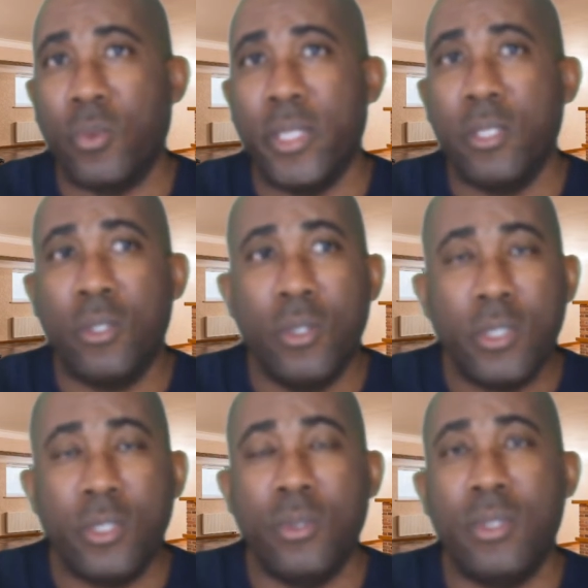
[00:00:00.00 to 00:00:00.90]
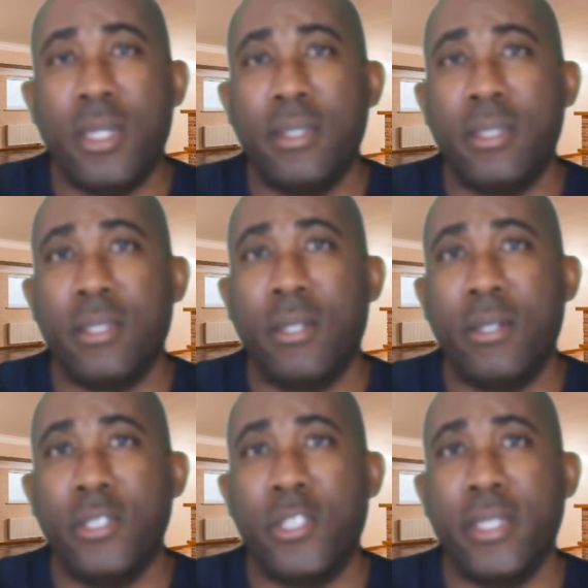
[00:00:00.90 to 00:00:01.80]
When you go to another
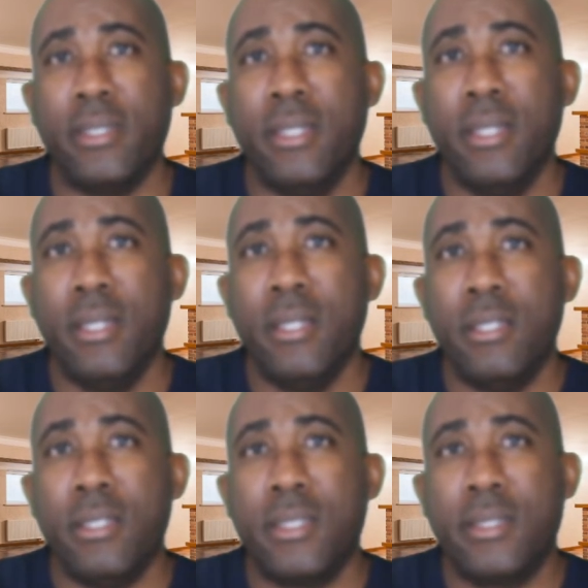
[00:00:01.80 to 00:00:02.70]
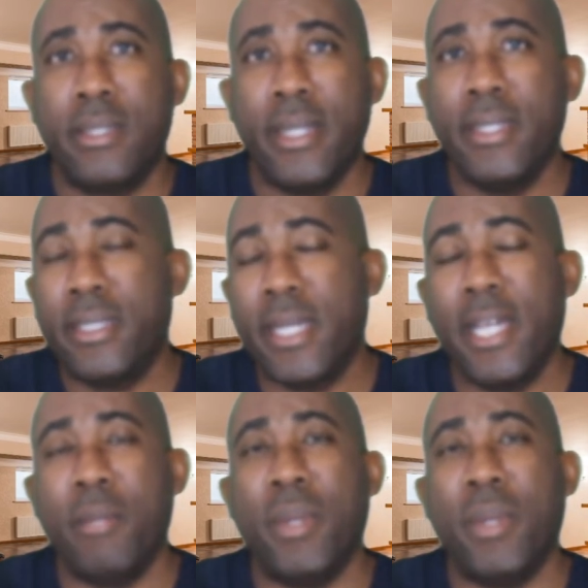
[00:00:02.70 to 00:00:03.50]
country, just take the time